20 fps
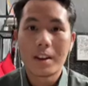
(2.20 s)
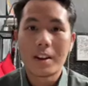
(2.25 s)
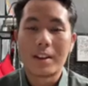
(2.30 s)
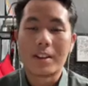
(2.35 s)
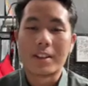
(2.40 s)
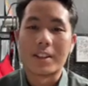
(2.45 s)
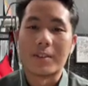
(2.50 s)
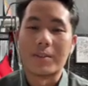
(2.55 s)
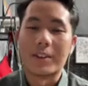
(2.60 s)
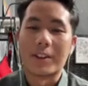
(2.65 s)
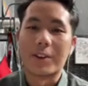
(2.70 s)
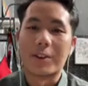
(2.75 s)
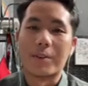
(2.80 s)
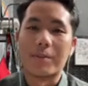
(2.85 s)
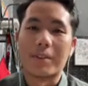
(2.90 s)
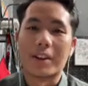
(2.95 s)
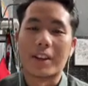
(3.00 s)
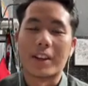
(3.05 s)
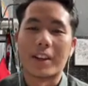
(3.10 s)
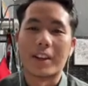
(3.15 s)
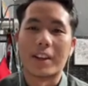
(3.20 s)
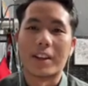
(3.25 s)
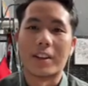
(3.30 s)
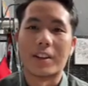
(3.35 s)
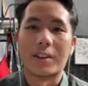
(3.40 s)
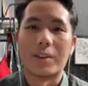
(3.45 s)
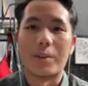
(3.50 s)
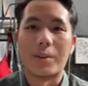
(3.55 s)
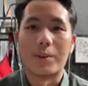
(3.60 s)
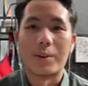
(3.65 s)
Assalamualaikum
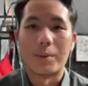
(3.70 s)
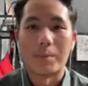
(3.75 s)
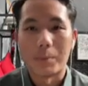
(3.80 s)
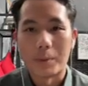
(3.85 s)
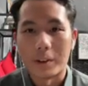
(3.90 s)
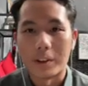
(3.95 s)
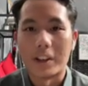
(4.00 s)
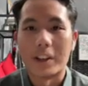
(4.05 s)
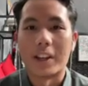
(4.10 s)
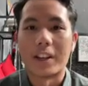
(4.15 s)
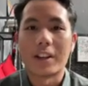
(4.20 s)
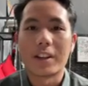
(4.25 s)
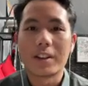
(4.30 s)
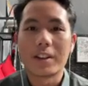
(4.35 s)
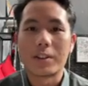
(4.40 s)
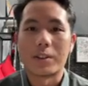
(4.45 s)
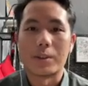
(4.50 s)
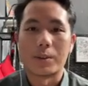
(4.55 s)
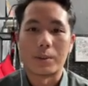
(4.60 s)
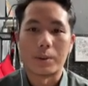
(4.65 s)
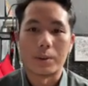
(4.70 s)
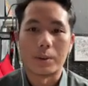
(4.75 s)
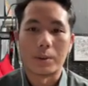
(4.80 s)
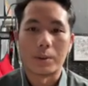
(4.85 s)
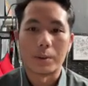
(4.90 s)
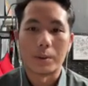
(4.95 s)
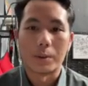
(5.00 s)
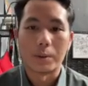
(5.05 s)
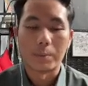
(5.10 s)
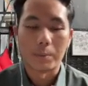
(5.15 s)
and good morning
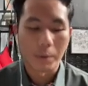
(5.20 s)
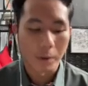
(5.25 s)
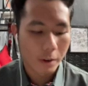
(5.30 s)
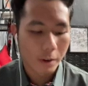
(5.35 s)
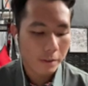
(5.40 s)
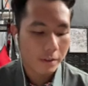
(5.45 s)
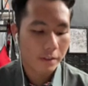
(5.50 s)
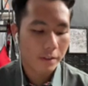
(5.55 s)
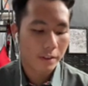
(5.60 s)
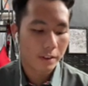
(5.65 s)
to Prof.